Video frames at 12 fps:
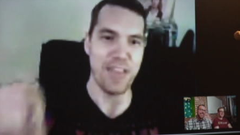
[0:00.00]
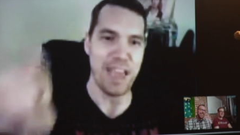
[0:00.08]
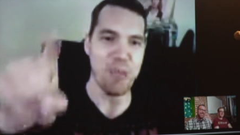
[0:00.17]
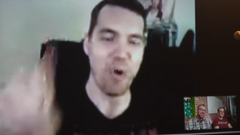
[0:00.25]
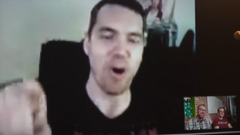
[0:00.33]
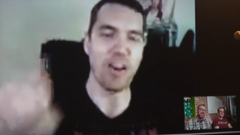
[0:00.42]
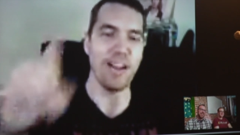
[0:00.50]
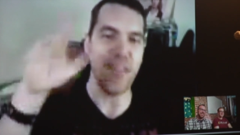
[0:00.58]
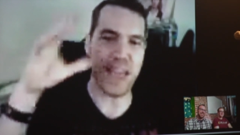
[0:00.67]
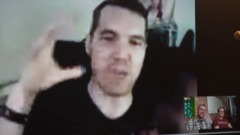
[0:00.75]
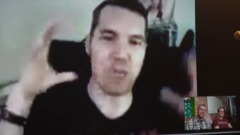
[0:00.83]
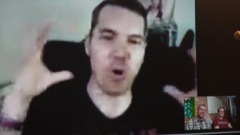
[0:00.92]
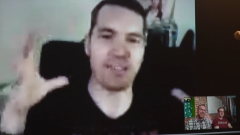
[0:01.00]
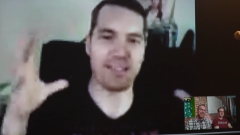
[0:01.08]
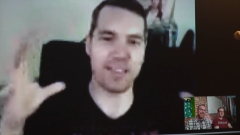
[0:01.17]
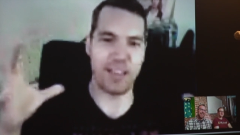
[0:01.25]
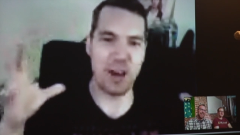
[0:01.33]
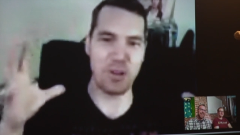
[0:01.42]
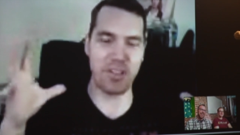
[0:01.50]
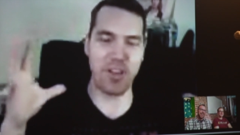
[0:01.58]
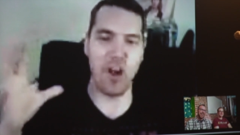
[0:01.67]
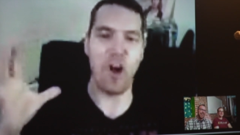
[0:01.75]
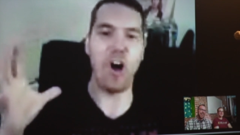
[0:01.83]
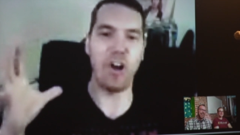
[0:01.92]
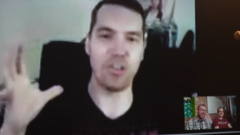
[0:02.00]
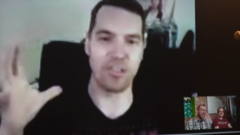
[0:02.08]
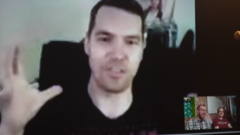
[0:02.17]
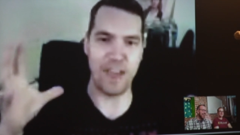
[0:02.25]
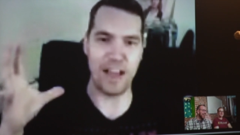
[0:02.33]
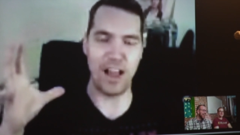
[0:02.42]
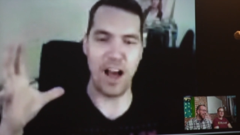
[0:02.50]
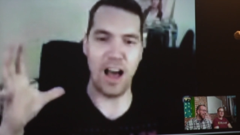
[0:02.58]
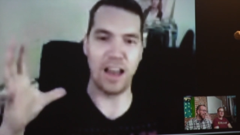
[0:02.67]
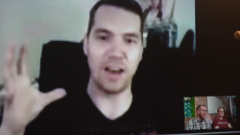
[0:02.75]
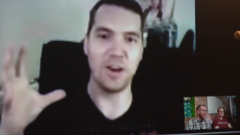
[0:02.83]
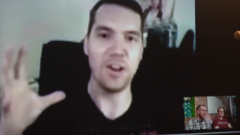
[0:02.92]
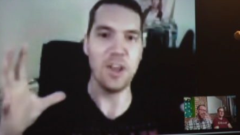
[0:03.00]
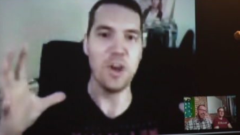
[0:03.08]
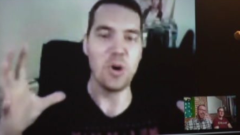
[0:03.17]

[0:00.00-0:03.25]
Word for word: they want, to, they want to go to the halls of Valhalla,